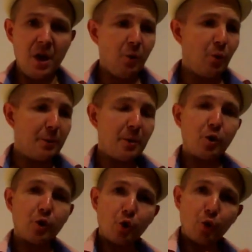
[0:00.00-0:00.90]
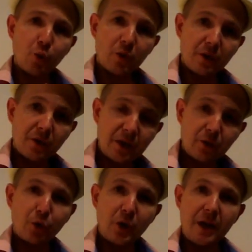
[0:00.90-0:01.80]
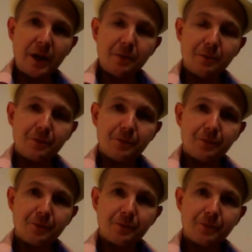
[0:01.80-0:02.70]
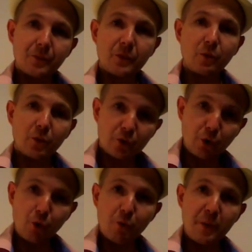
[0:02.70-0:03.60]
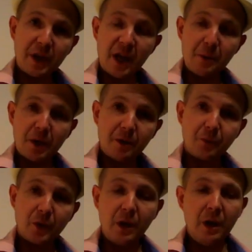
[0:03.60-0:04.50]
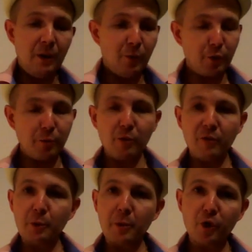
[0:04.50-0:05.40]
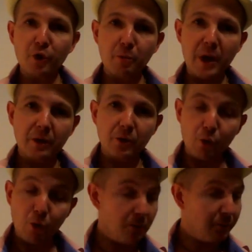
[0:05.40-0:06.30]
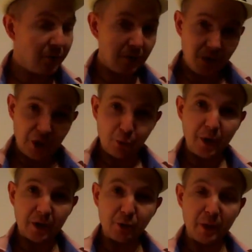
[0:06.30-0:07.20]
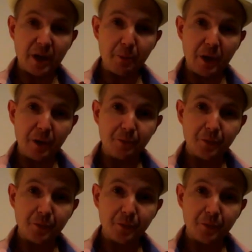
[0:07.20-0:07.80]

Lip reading: What am I going to do today to make it happen? What am I going to do this week to make it happen?